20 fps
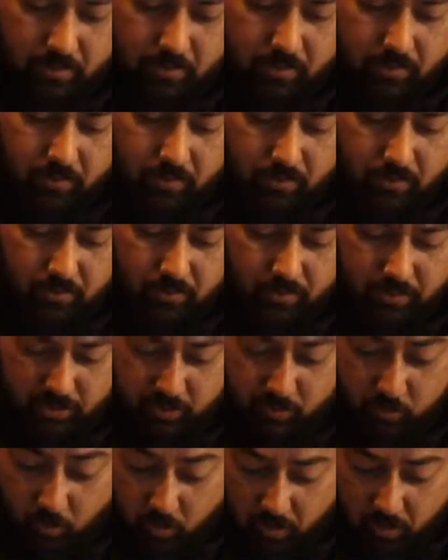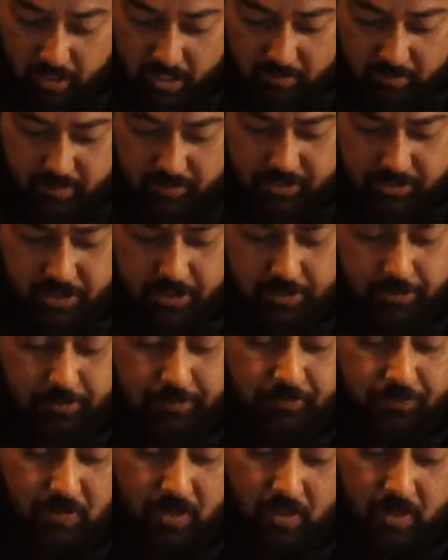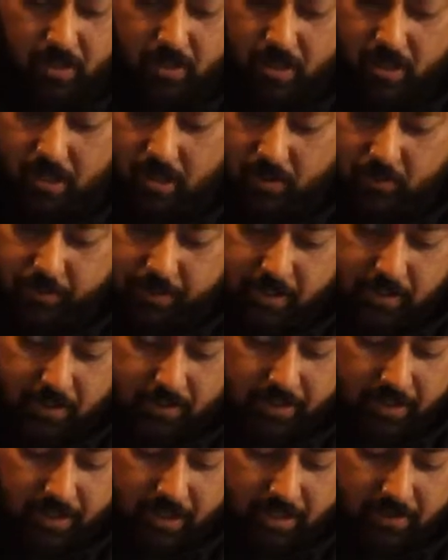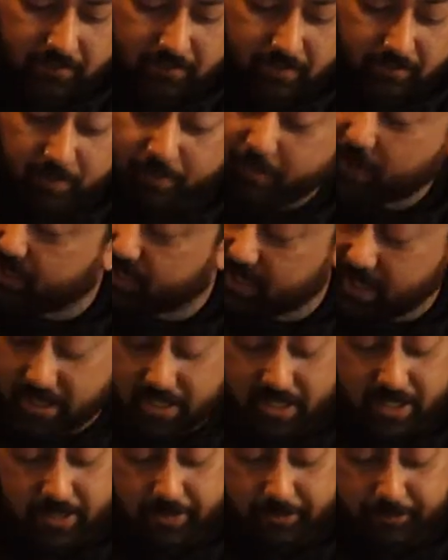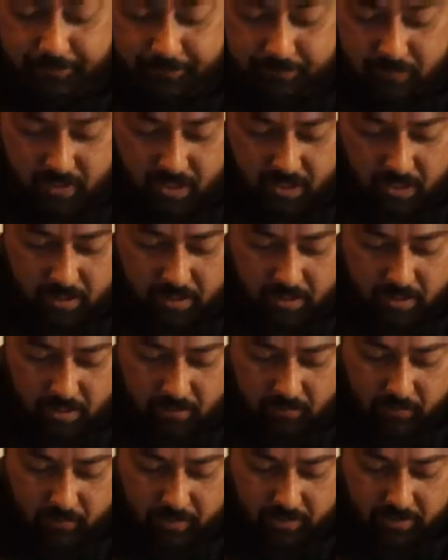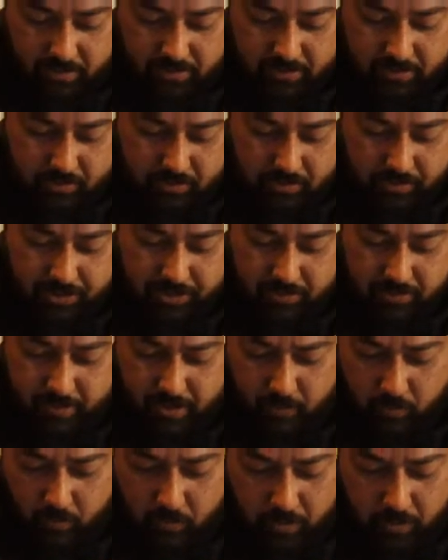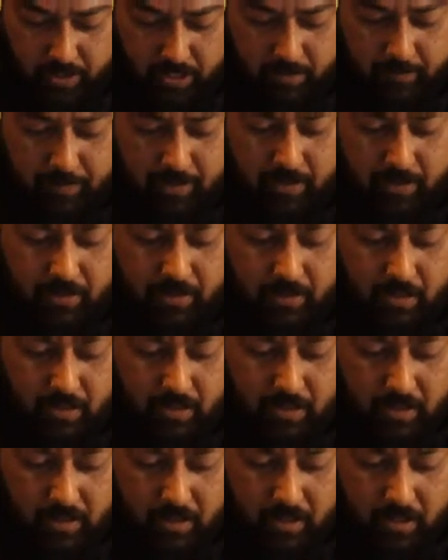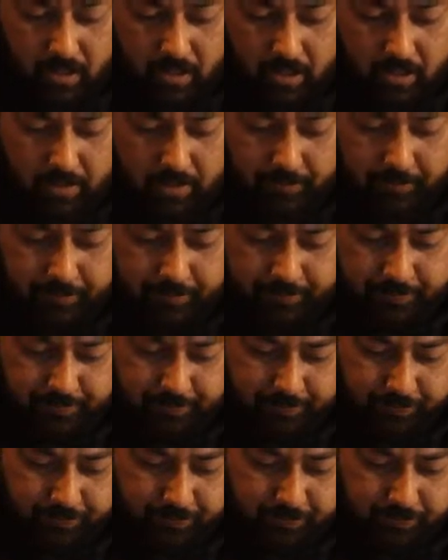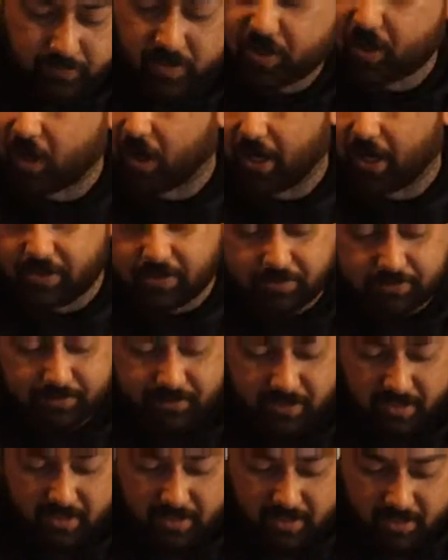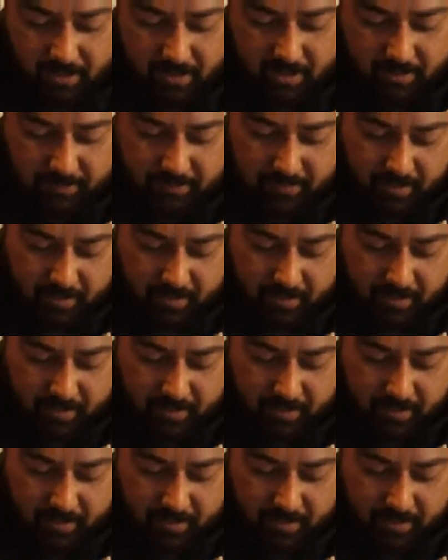Ordnance Wargaming channel, we go live every Monday now, and we just talk shit about Wargaming. Kind of. I'm